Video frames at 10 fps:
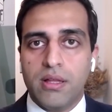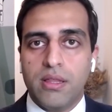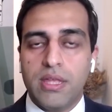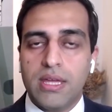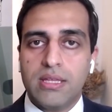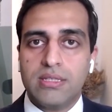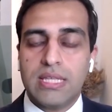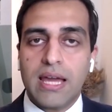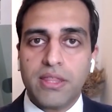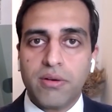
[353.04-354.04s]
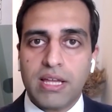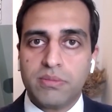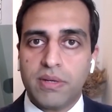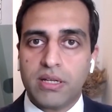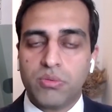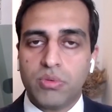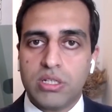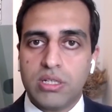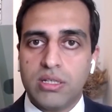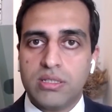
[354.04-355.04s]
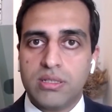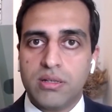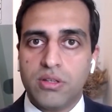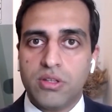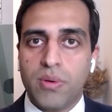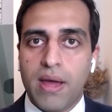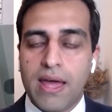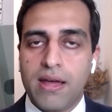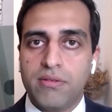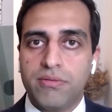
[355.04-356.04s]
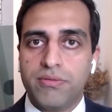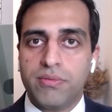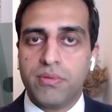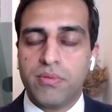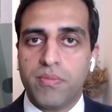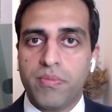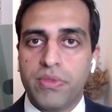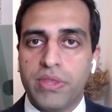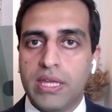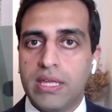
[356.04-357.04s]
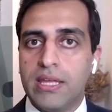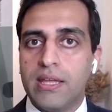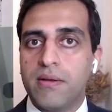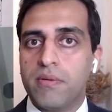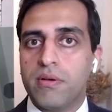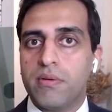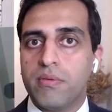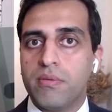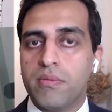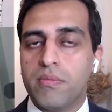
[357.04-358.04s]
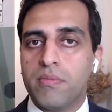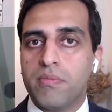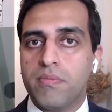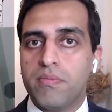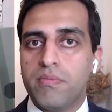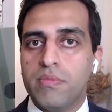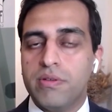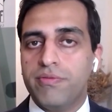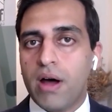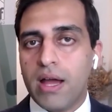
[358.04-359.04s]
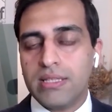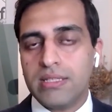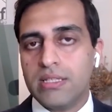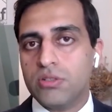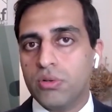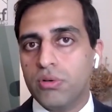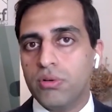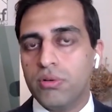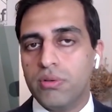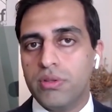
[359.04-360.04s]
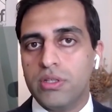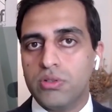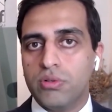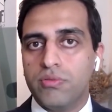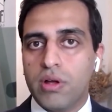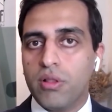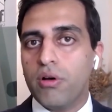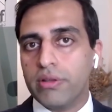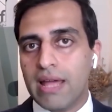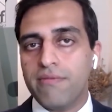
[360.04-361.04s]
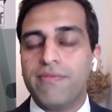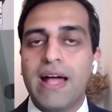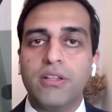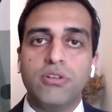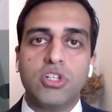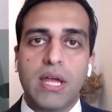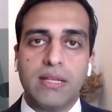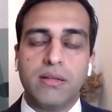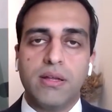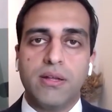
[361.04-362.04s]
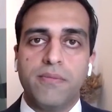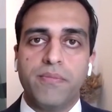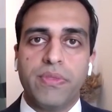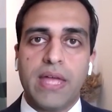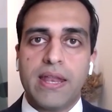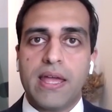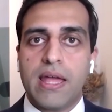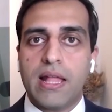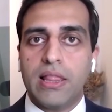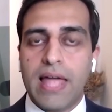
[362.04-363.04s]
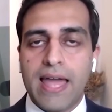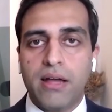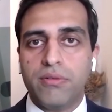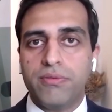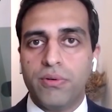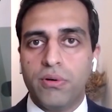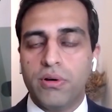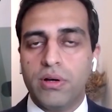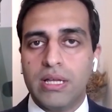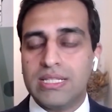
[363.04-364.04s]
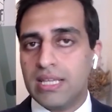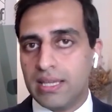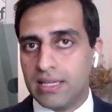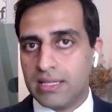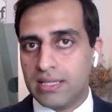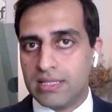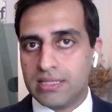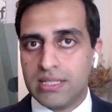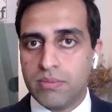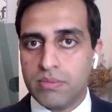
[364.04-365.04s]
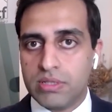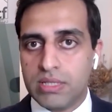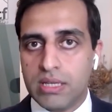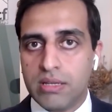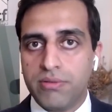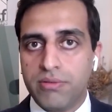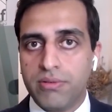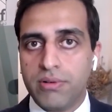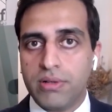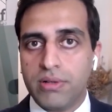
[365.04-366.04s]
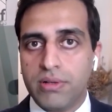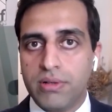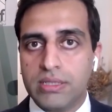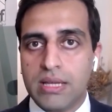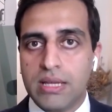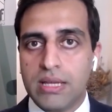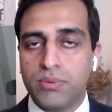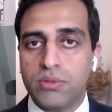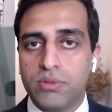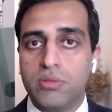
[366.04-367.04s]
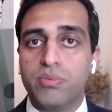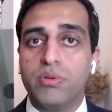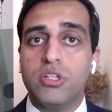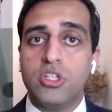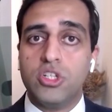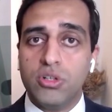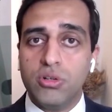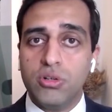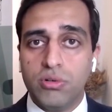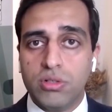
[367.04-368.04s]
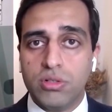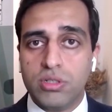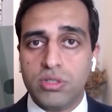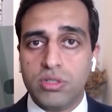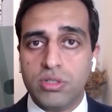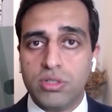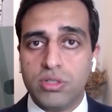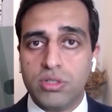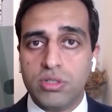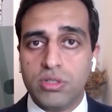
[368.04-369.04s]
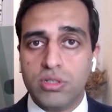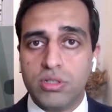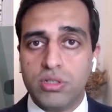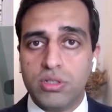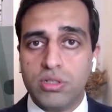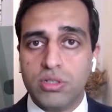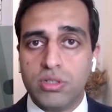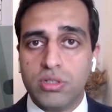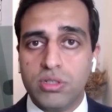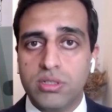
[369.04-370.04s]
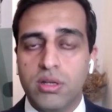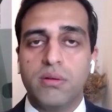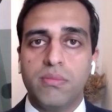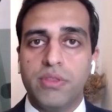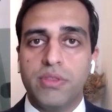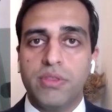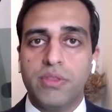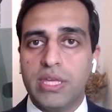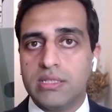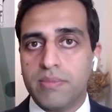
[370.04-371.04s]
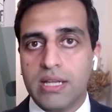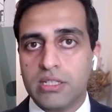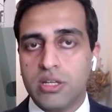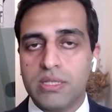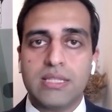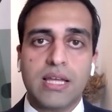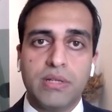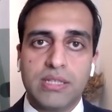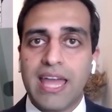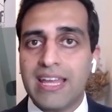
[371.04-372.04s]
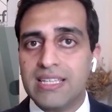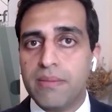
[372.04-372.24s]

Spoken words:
There's the other aspect, which is you have the devices or the sort of along that value chain that allow for a TSMC, for example, to produce these semiconductor chips. And that's companies like ASML.